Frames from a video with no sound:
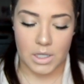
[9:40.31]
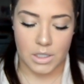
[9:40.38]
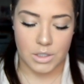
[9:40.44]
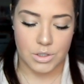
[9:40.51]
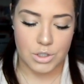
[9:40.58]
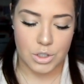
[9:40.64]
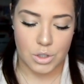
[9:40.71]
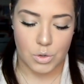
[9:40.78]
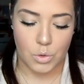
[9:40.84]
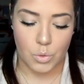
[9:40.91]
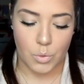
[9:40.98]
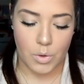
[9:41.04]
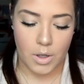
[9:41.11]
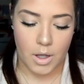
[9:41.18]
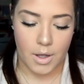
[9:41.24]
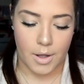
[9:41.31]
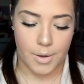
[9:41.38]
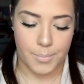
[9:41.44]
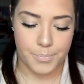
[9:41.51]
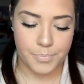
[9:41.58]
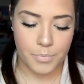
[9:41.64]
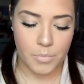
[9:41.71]
into
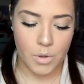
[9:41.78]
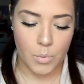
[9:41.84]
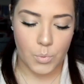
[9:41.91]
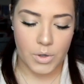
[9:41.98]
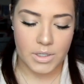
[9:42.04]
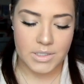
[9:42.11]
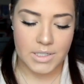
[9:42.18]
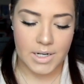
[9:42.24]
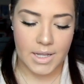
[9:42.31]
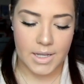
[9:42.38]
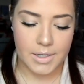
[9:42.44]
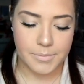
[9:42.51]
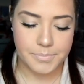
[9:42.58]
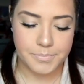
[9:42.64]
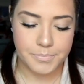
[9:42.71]
um, work today,